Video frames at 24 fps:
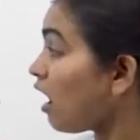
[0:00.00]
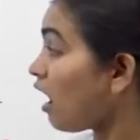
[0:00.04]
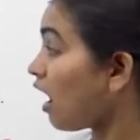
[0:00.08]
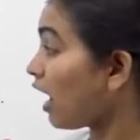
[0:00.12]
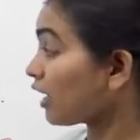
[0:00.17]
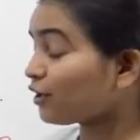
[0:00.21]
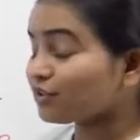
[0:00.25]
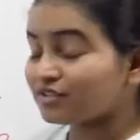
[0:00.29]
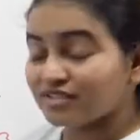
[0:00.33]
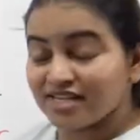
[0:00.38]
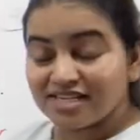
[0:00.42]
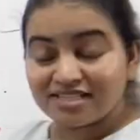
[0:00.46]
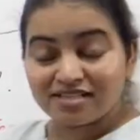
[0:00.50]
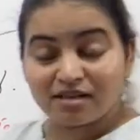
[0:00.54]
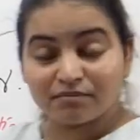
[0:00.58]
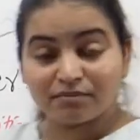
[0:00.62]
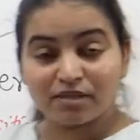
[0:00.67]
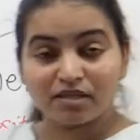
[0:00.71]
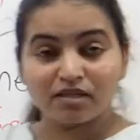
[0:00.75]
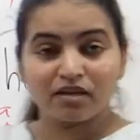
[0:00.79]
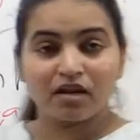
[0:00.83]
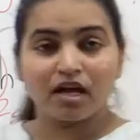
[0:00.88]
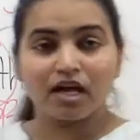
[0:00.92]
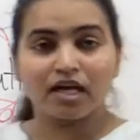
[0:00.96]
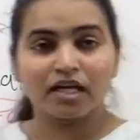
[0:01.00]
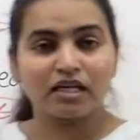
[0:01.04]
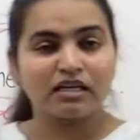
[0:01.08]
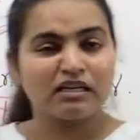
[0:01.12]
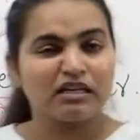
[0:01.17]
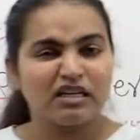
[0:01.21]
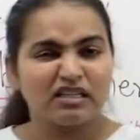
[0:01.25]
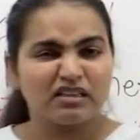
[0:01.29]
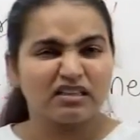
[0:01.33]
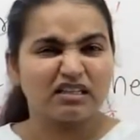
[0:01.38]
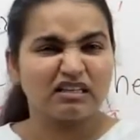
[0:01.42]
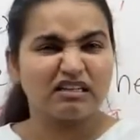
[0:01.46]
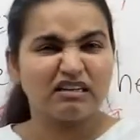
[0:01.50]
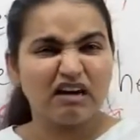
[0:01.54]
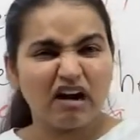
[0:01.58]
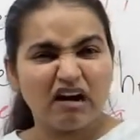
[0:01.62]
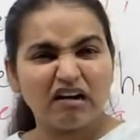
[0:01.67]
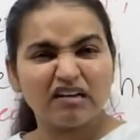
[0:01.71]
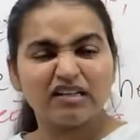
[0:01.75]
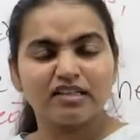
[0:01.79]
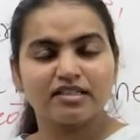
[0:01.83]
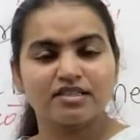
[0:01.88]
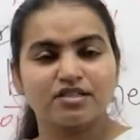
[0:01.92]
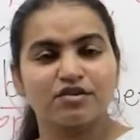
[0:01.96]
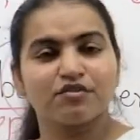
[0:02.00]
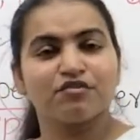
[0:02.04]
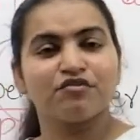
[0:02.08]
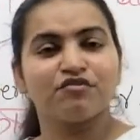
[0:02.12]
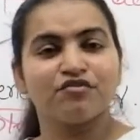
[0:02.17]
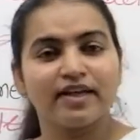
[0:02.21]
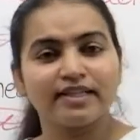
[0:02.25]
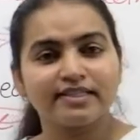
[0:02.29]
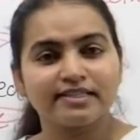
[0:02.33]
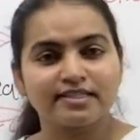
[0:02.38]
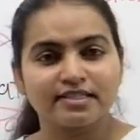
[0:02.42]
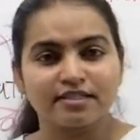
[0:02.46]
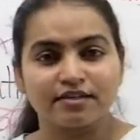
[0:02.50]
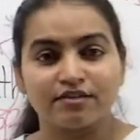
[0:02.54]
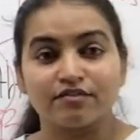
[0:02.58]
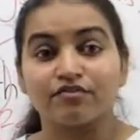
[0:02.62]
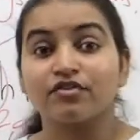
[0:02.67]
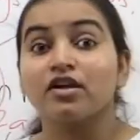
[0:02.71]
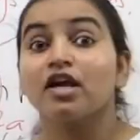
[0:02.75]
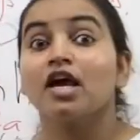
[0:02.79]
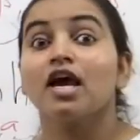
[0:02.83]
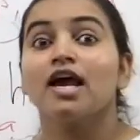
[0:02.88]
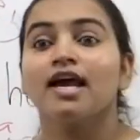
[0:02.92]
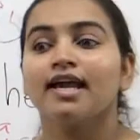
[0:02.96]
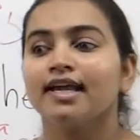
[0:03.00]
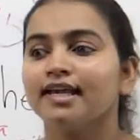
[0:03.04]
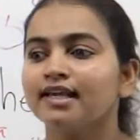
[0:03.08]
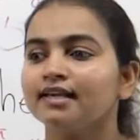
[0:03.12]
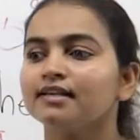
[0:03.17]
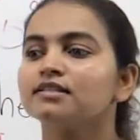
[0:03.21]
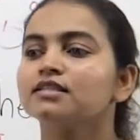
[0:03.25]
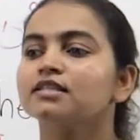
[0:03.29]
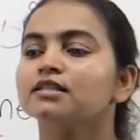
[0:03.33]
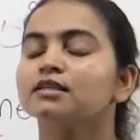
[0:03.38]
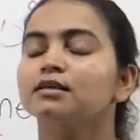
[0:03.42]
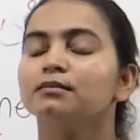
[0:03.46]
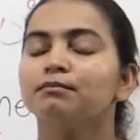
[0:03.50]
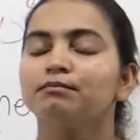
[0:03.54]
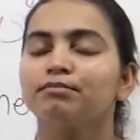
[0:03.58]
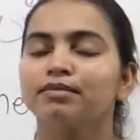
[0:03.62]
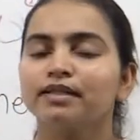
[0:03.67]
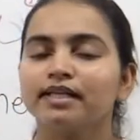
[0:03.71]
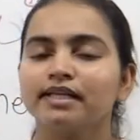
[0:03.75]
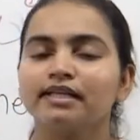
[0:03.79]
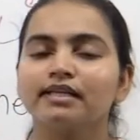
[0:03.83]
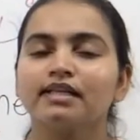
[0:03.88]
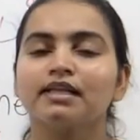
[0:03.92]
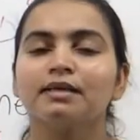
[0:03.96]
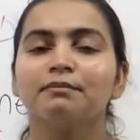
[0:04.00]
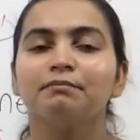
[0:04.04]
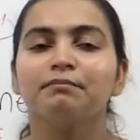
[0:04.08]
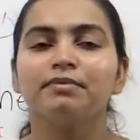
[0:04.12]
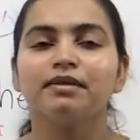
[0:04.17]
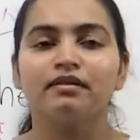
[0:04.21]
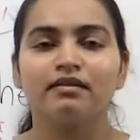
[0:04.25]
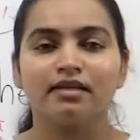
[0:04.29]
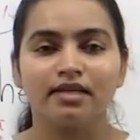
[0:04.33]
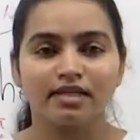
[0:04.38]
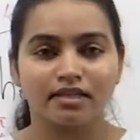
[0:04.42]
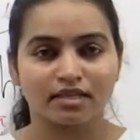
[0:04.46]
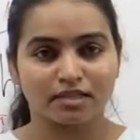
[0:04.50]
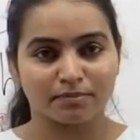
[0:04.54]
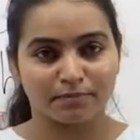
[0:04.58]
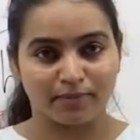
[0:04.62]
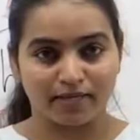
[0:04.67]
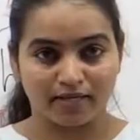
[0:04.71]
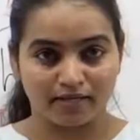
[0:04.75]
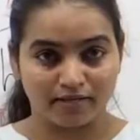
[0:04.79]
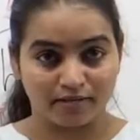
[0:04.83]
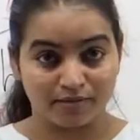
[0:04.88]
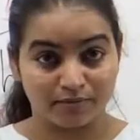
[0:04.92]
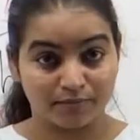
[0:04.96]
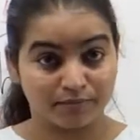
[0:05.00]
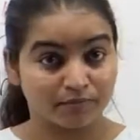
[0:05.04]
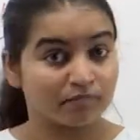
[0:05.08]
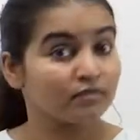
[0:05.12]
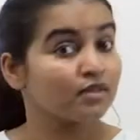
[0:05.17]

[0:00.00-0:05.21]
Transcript: I could say something like, the guy is offensive. He is completely beneath me.